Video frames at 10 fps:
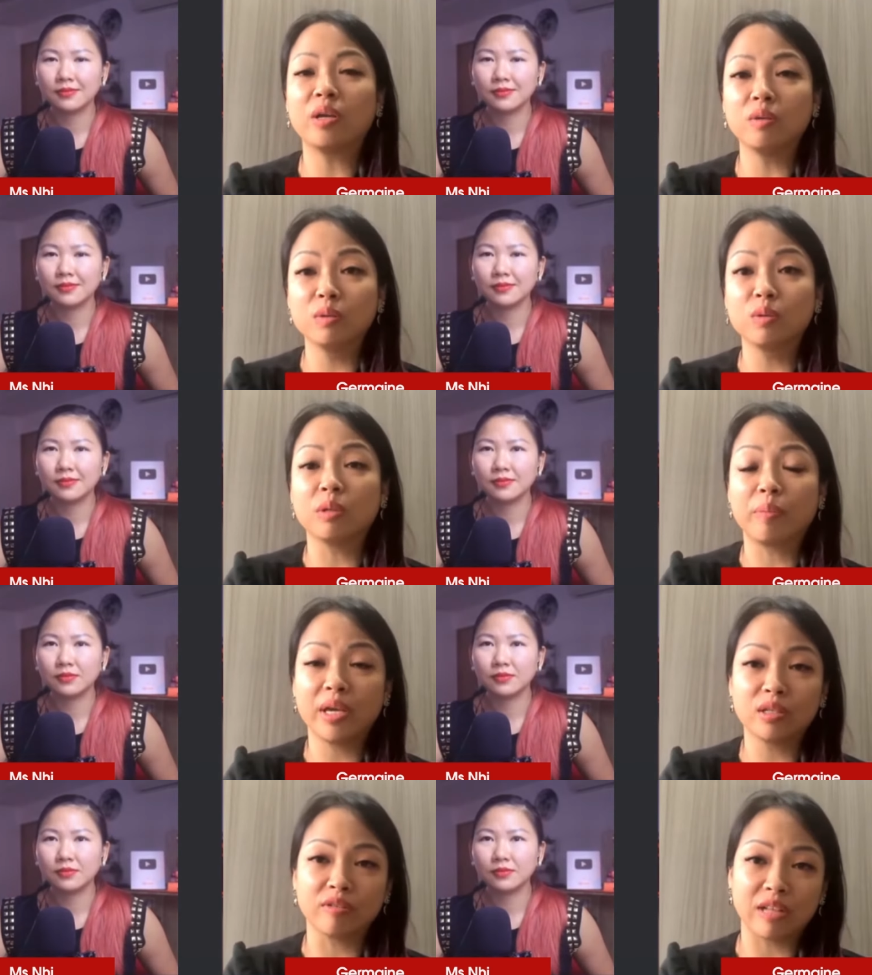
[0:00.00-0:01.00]
Speaker 1: quite used to the
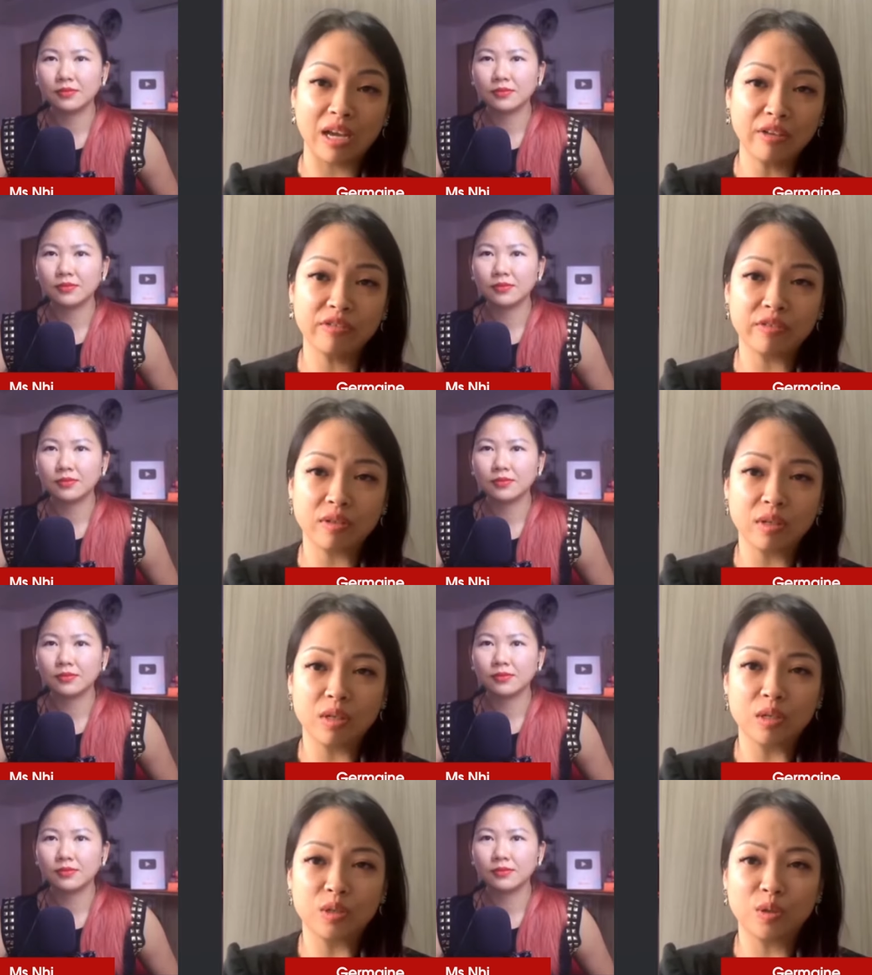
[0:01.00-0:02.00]
pace of life.
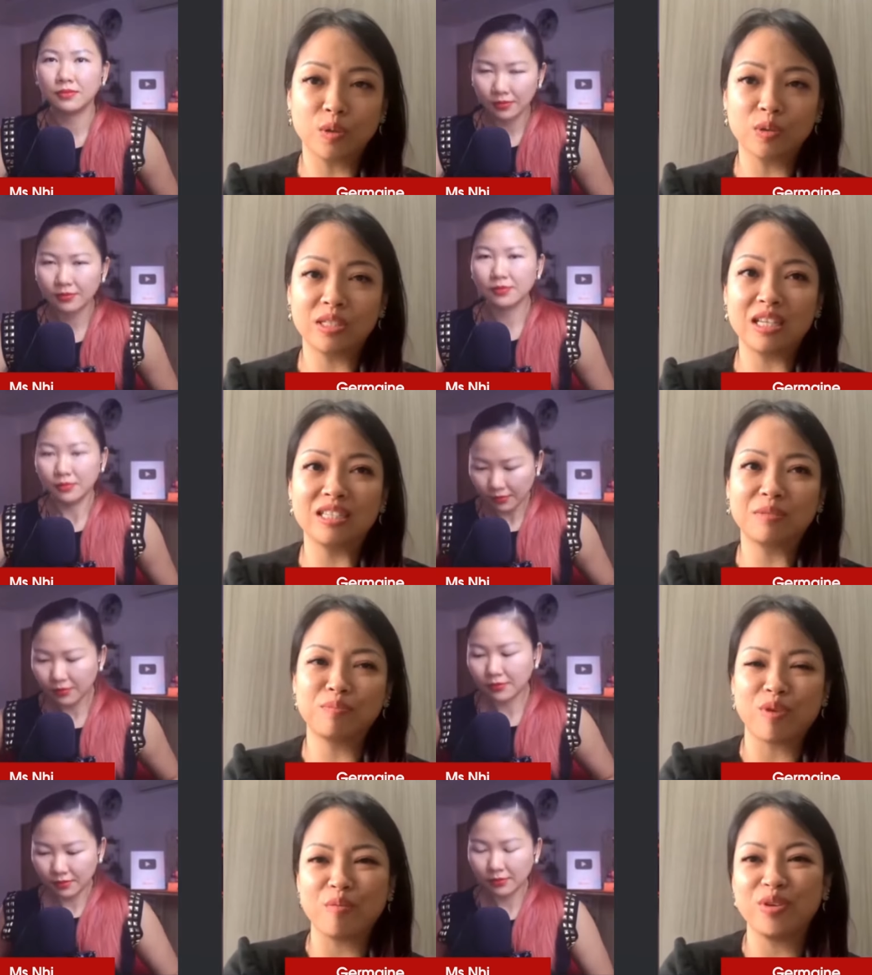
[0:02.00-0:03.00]
So since
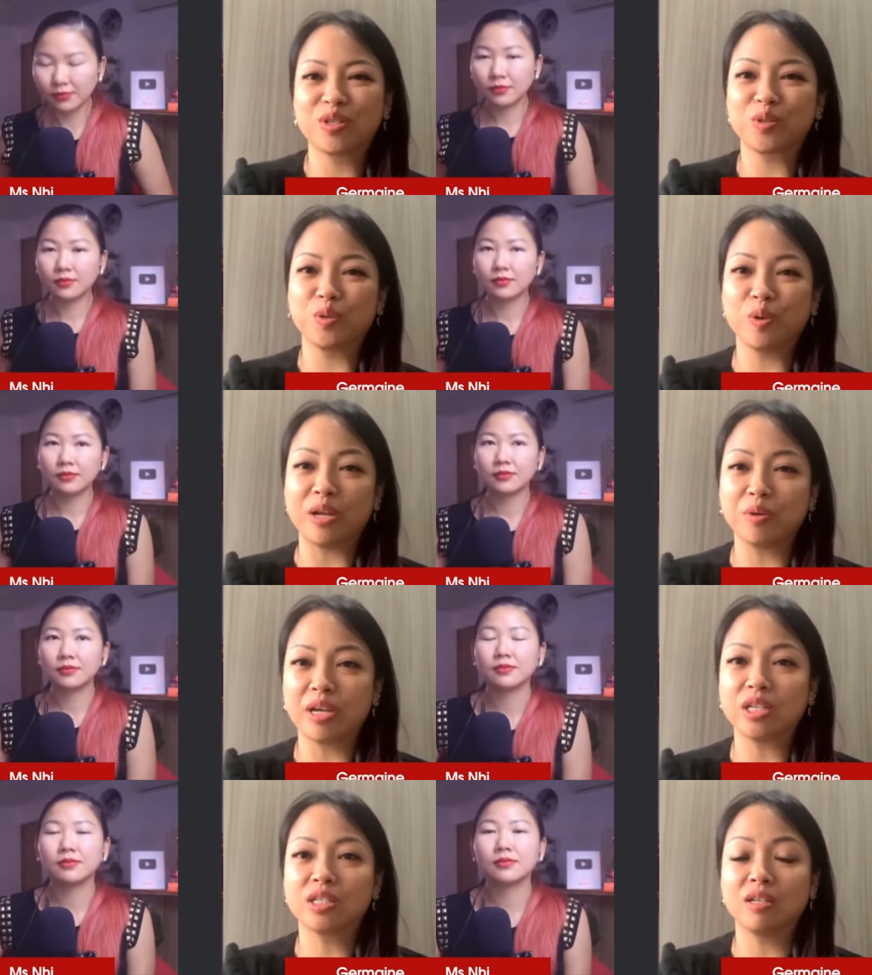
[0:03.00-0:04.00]
primary school
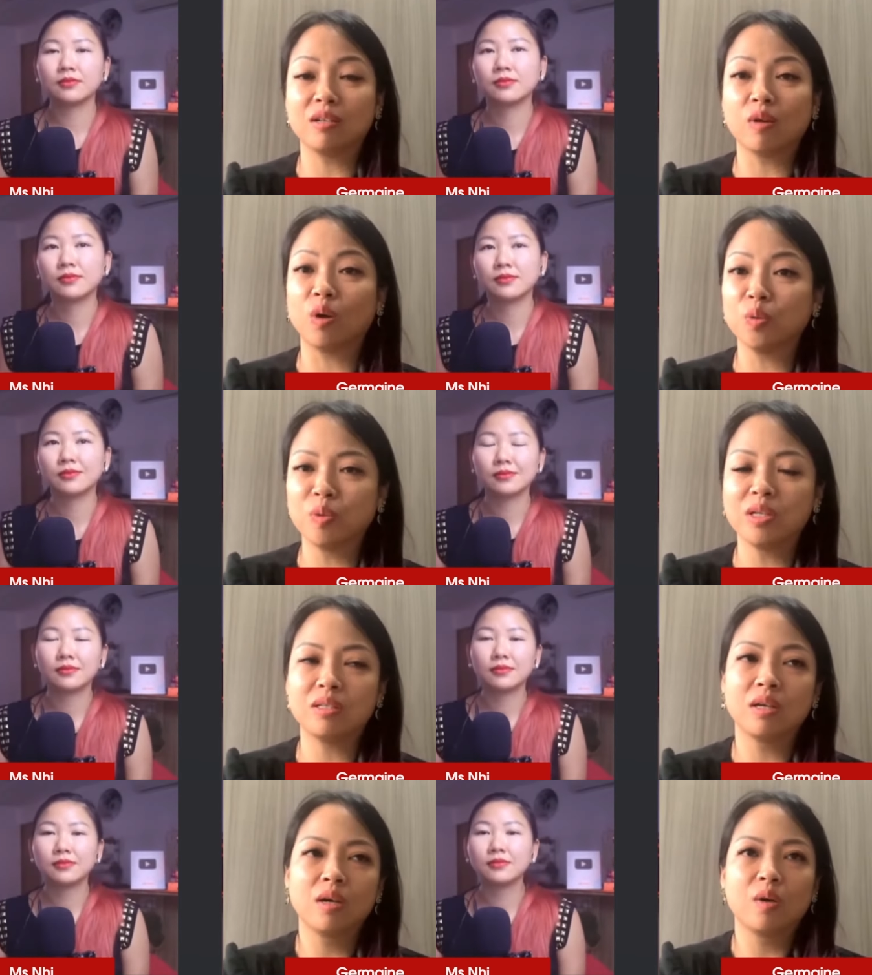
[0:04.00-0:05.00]
education
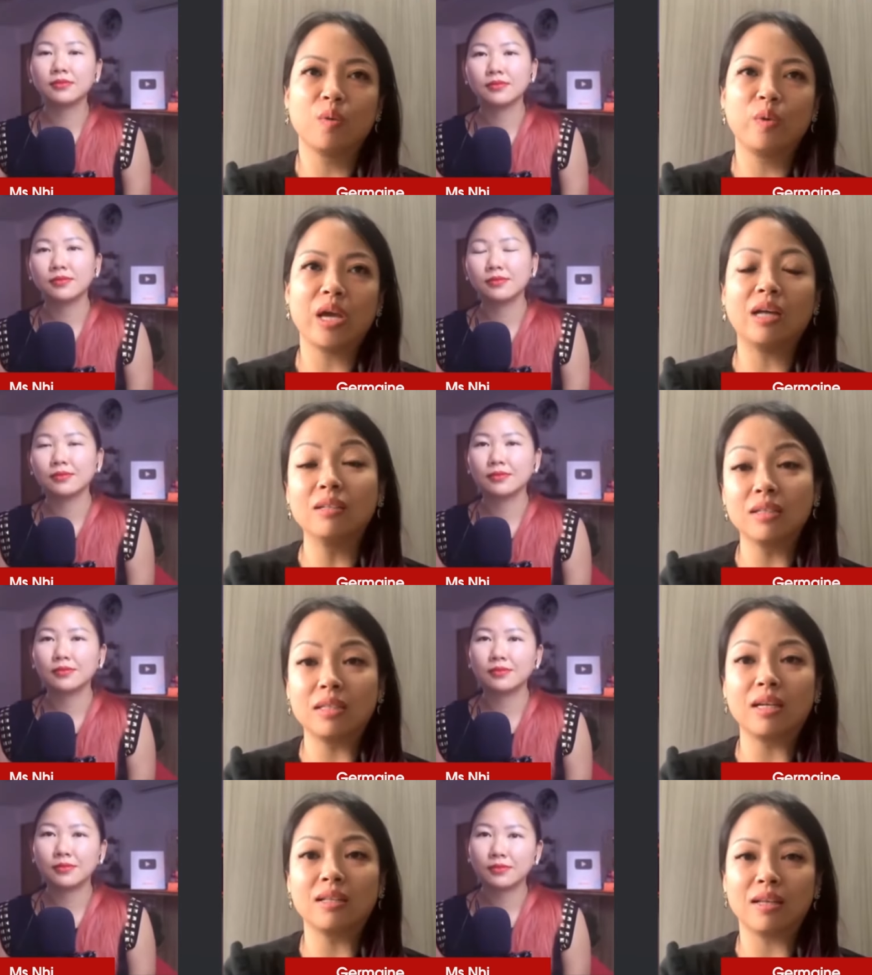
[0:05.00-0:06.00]
onwards, we
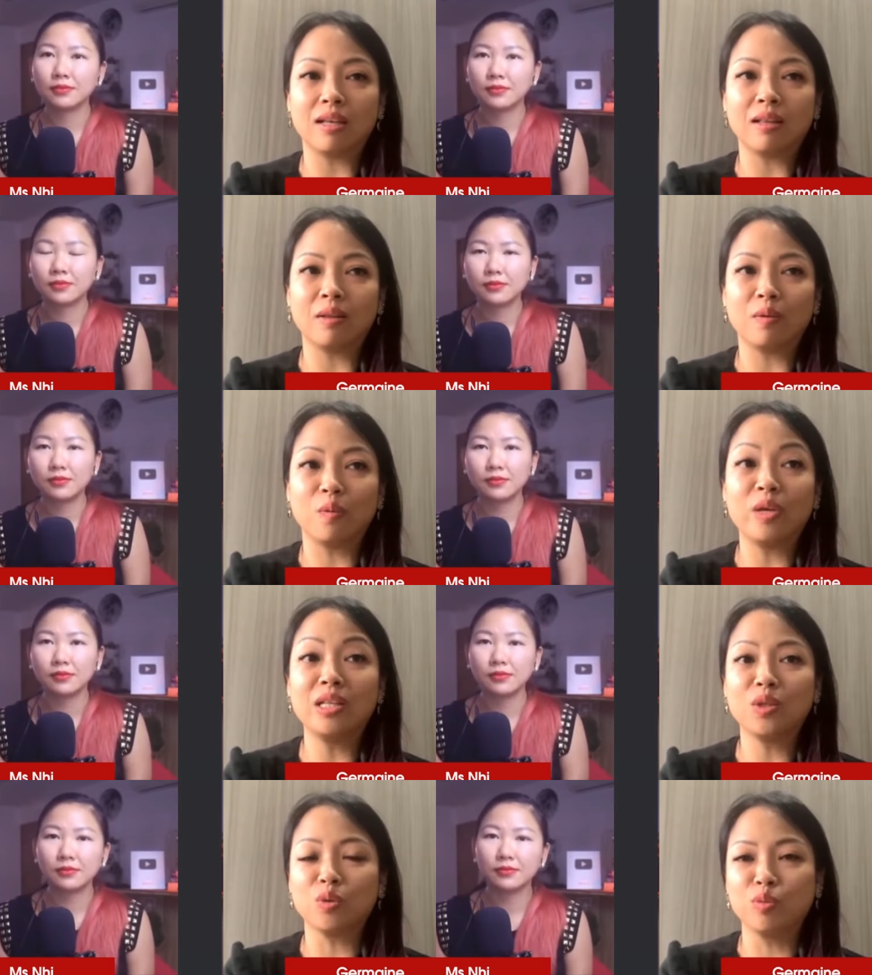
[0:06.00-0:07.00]
understand that we
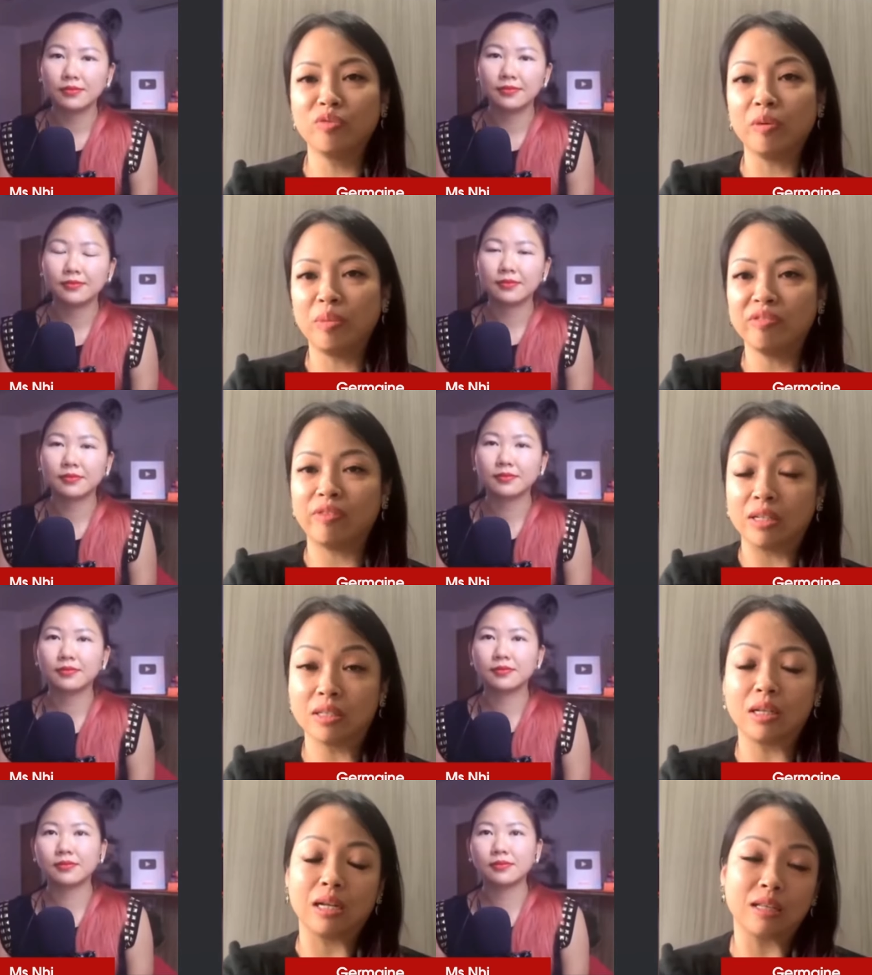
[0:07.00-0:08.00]
need to move a bit
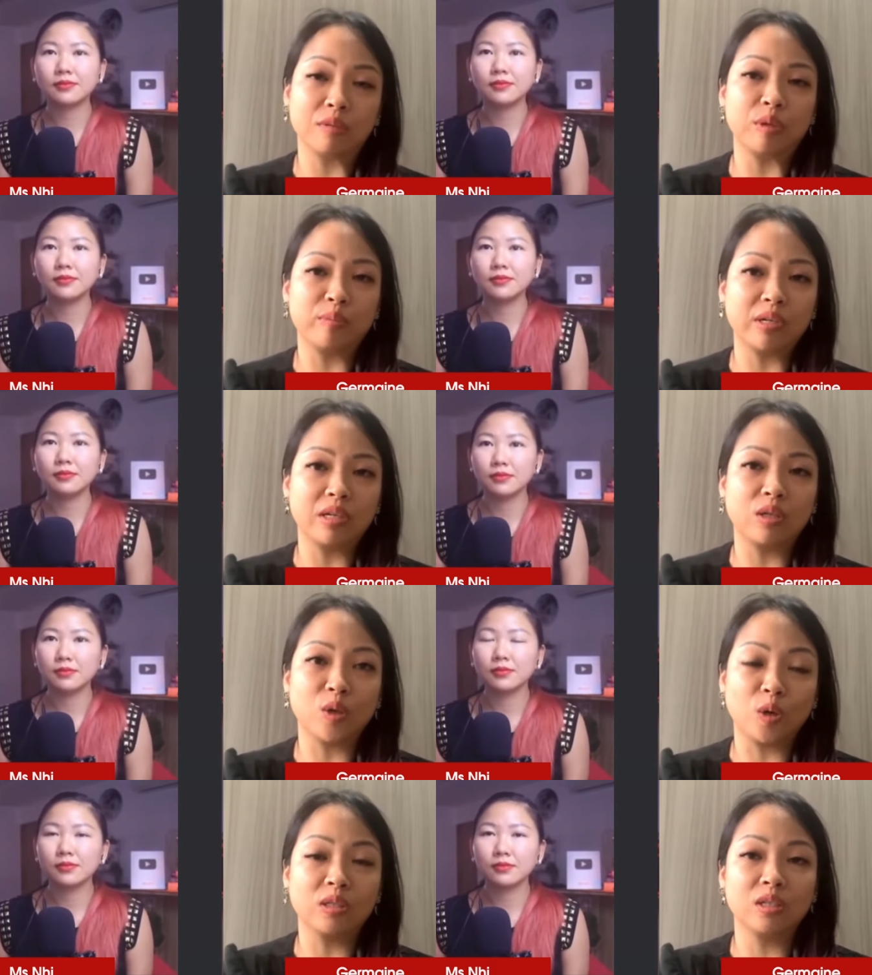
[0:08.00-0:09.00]
faster than other people
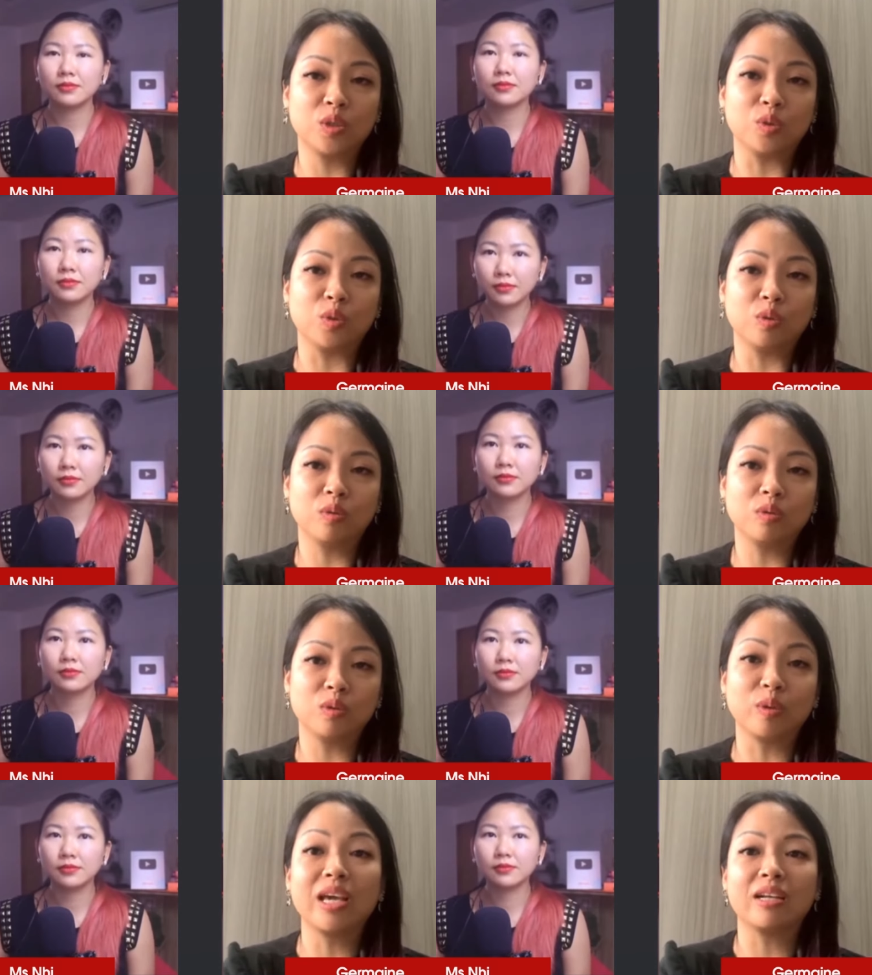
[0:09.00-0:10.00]
in order to,
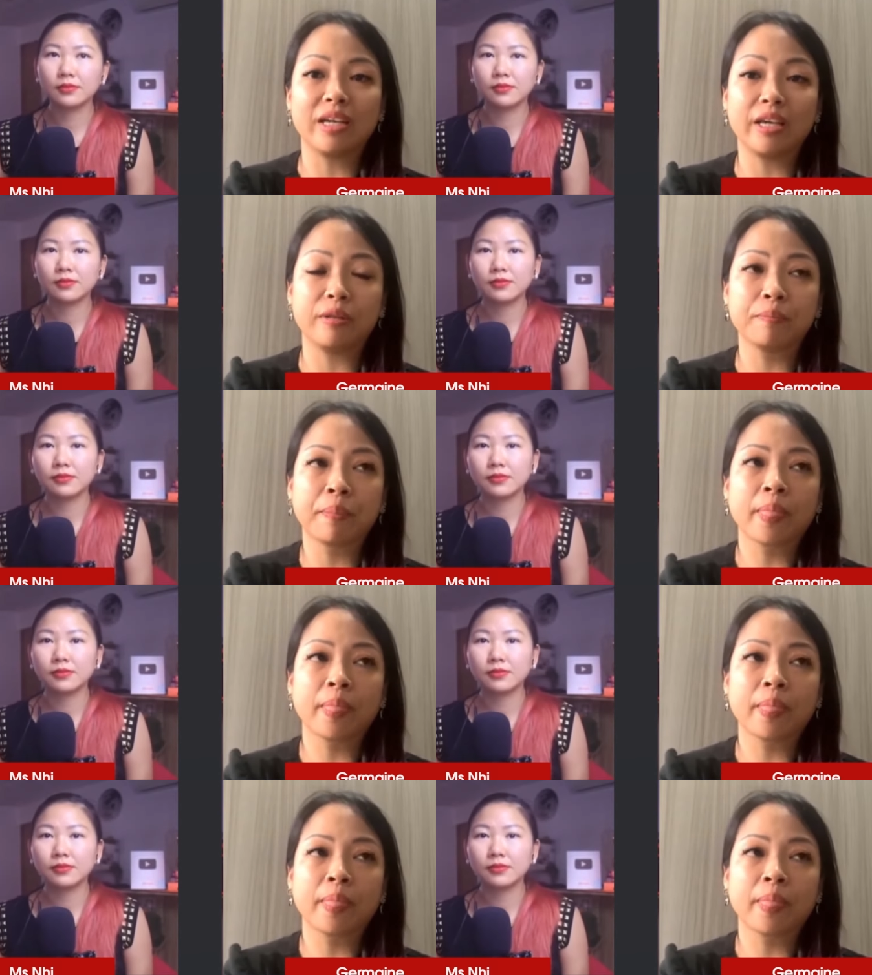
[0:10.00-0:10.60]
to get ahead.